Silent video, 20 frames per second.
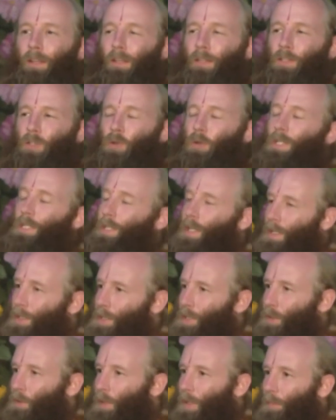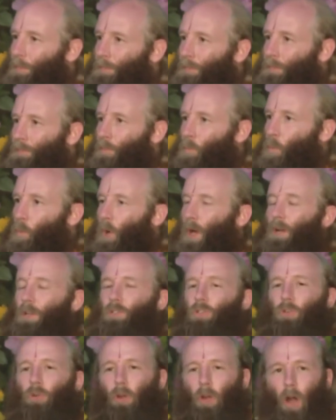So he says to him,
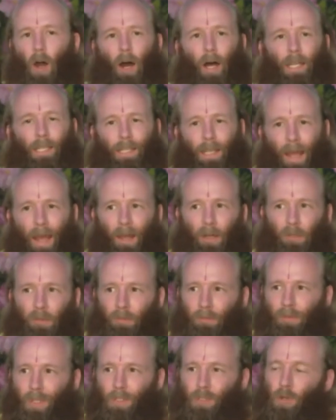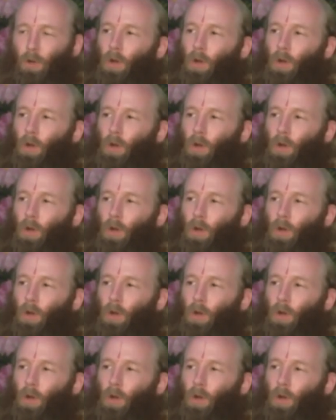where's your God now? Is your